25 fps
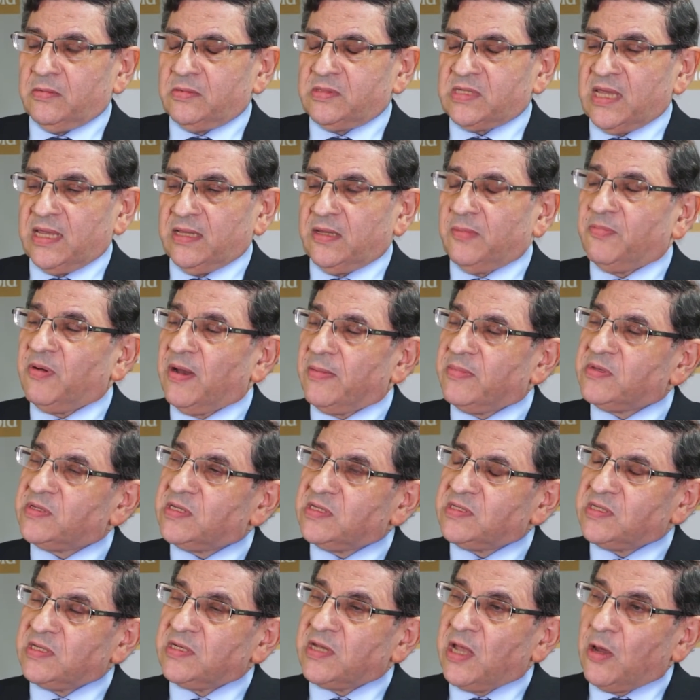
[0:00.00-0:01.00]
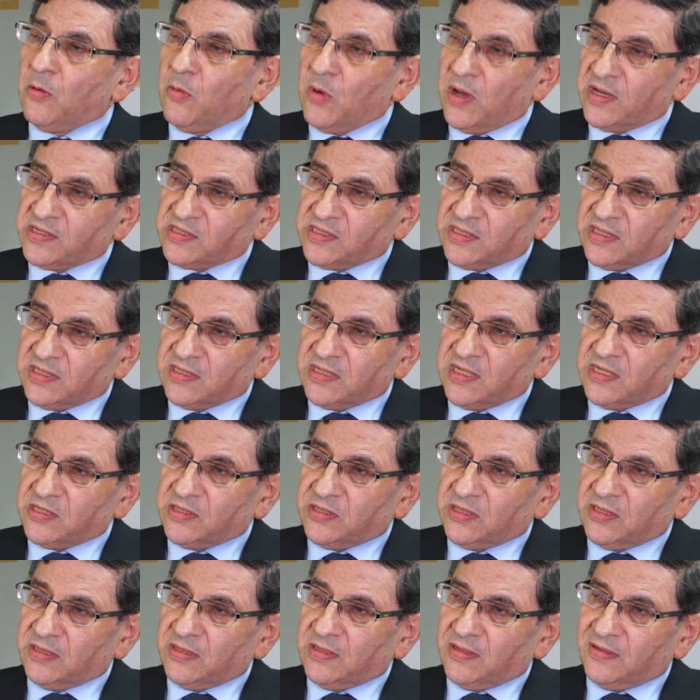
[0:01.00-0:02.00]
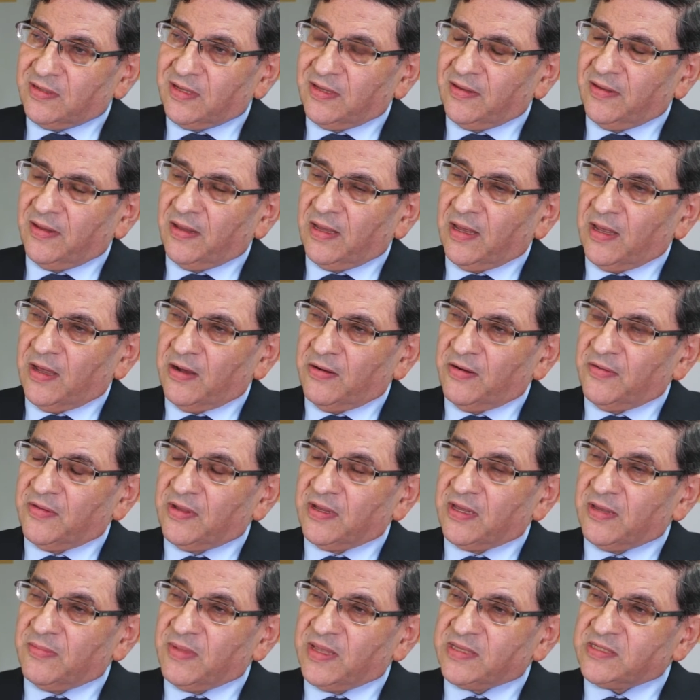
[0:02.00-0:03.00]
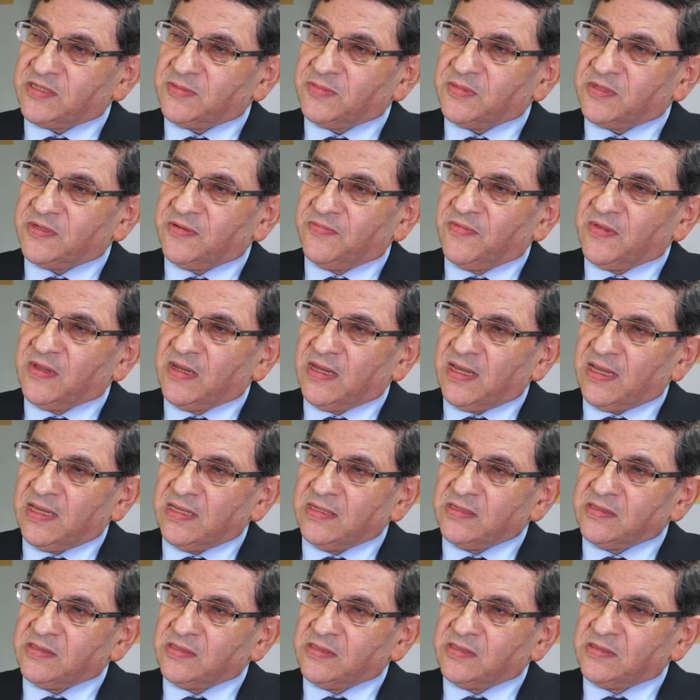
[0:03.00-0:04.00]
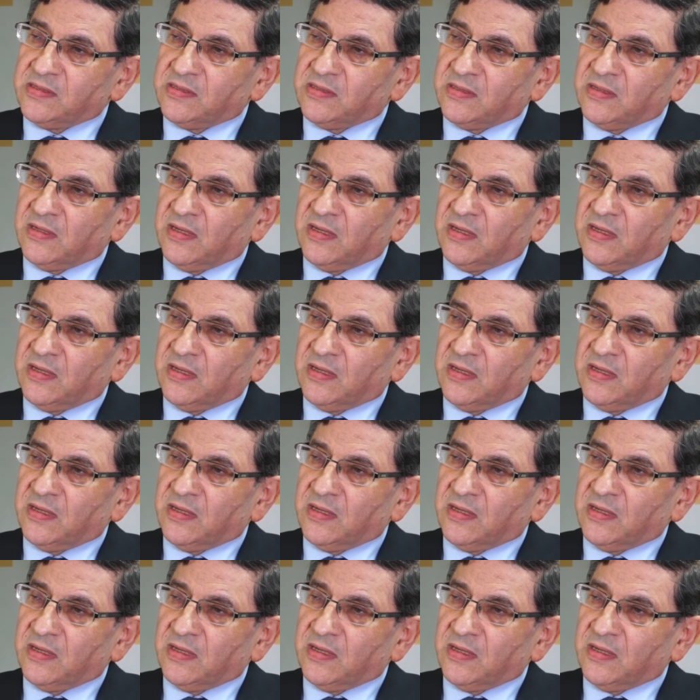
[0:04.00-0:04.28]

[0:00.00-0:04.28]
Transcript: take the premises in no worse condition than they are at the commencement of the lease.